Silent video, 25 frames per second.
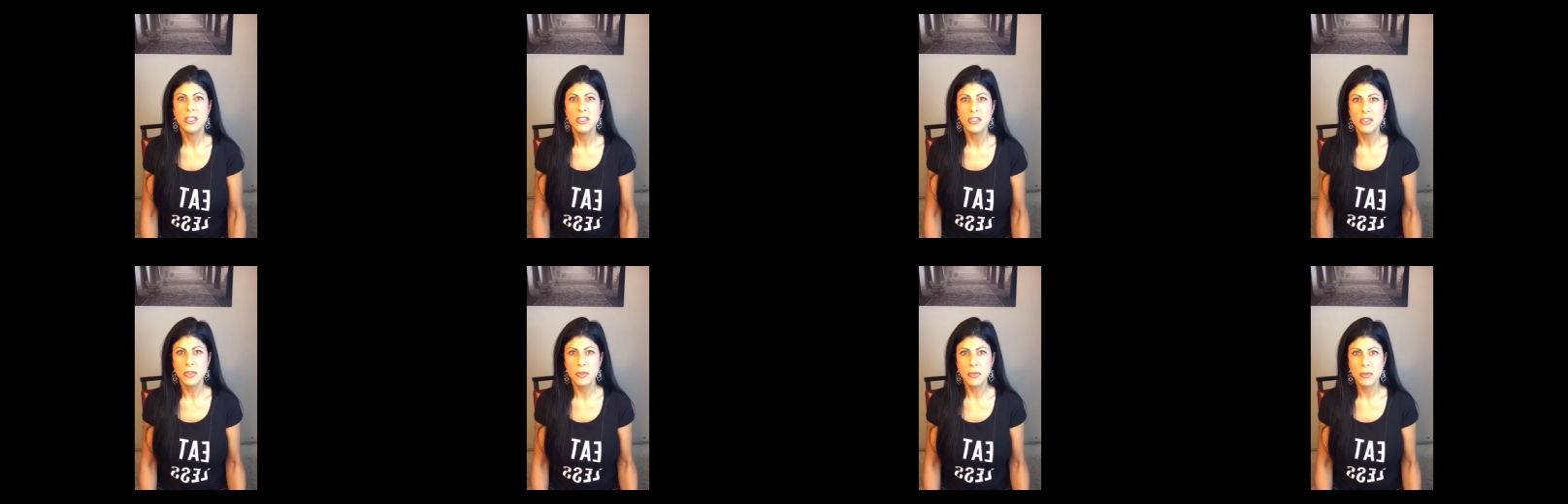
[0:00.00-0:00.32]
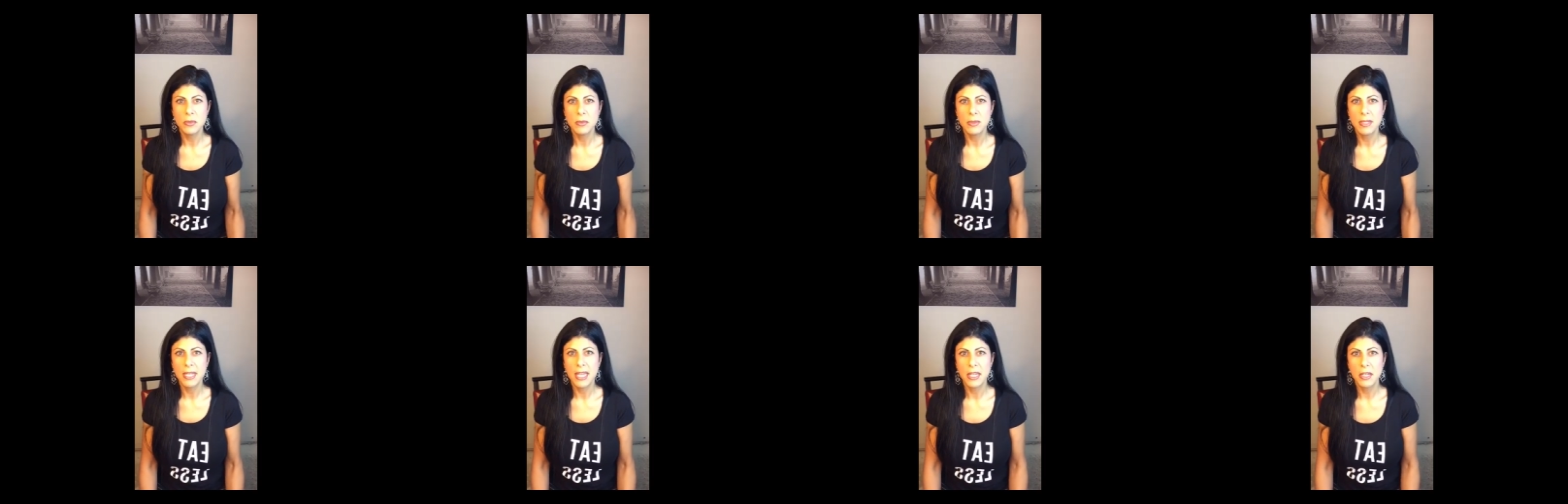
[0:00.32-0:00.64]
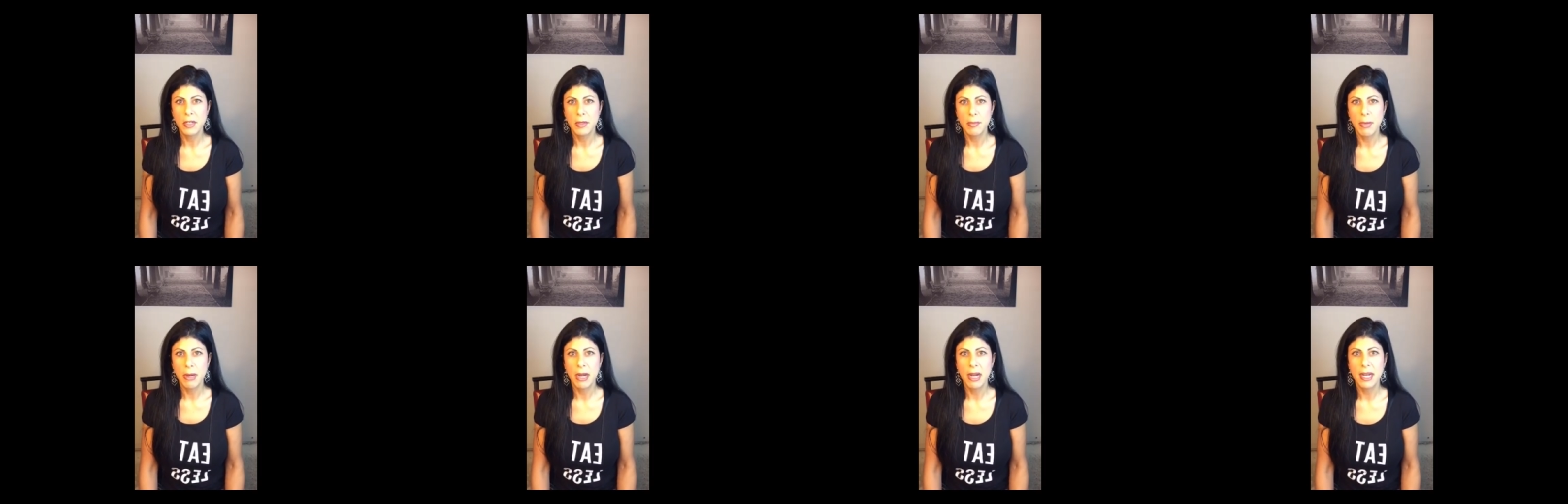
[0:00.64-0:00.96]
to get
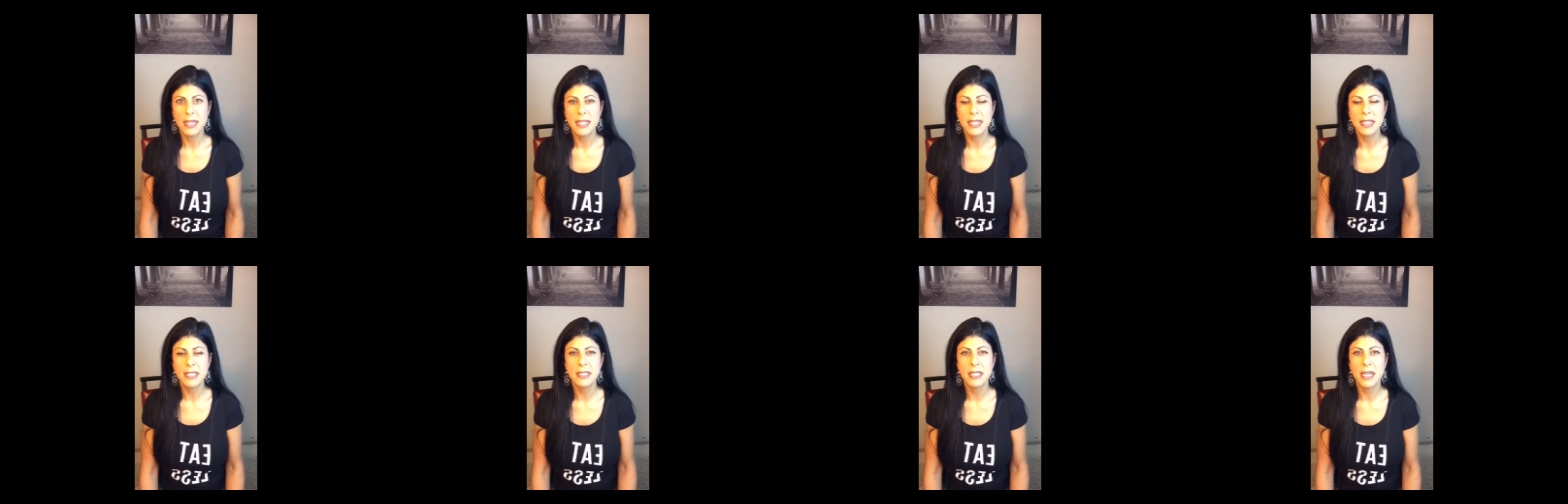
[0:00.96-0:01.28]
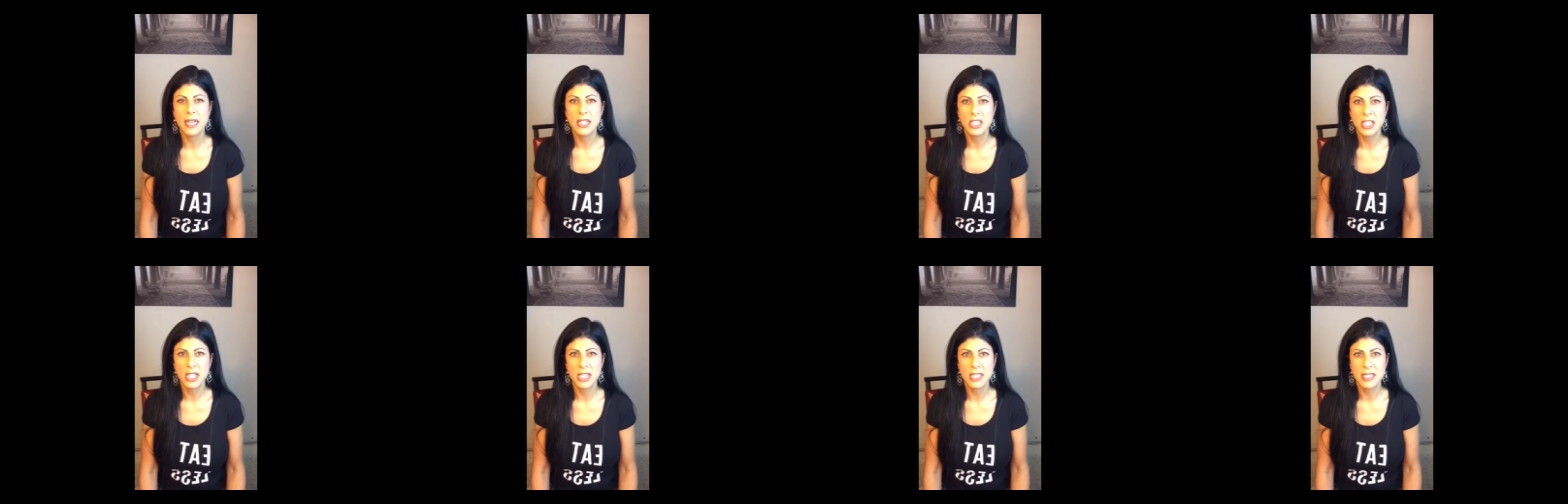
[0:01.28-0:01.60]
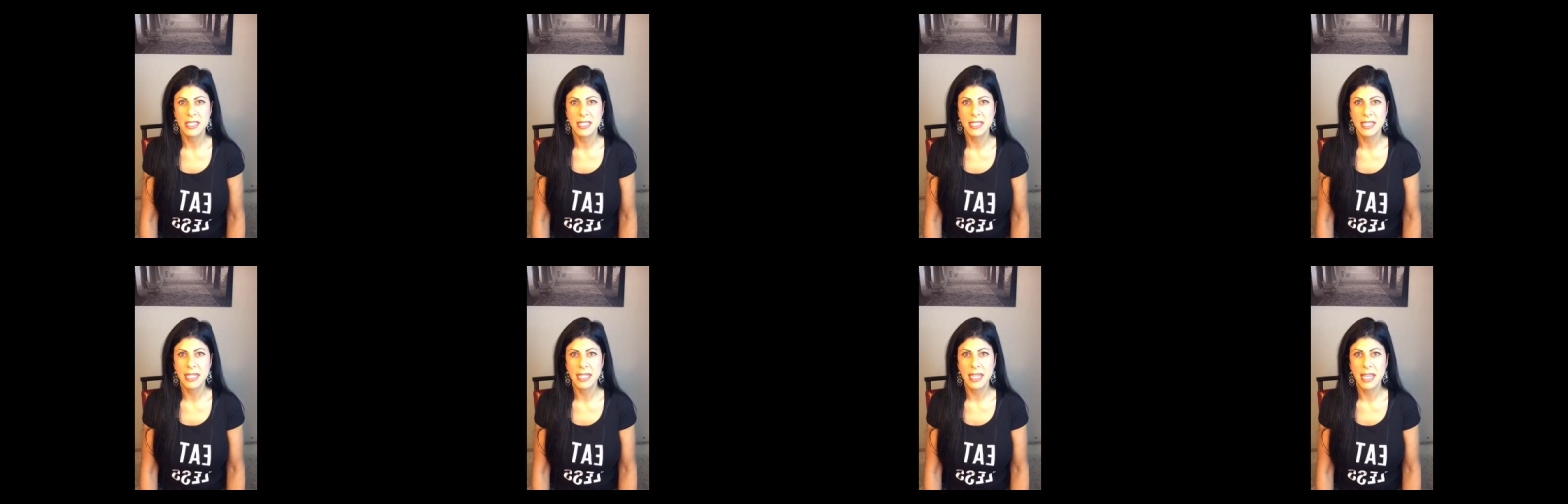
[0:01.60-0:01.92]
your body
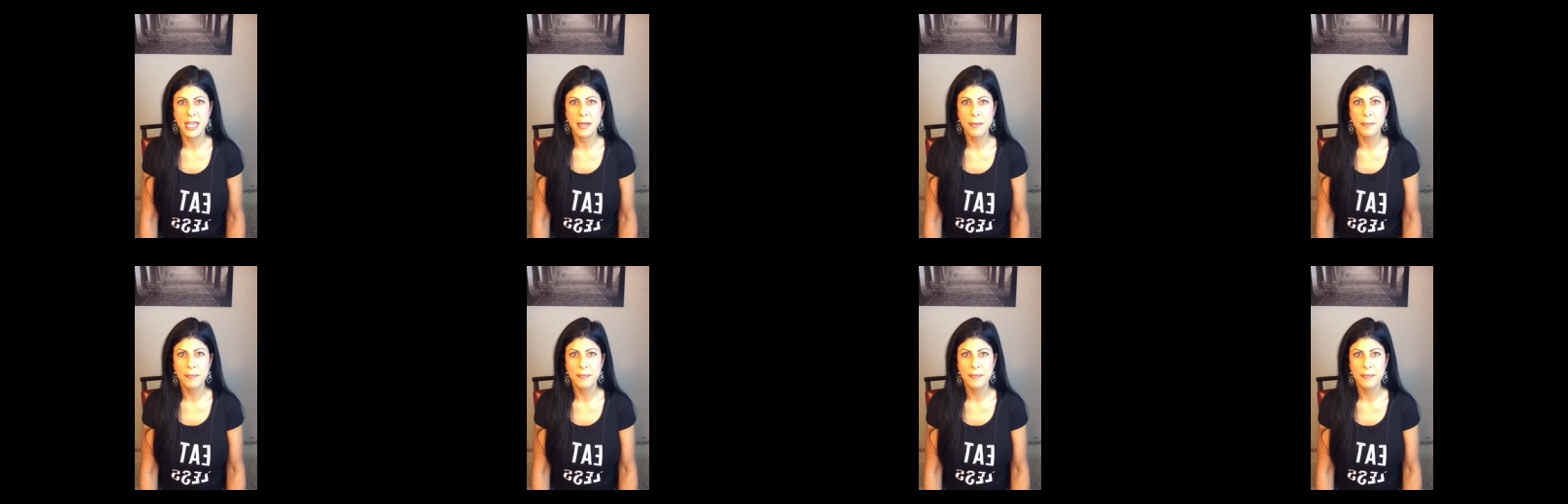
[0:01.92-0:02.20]
digesting again.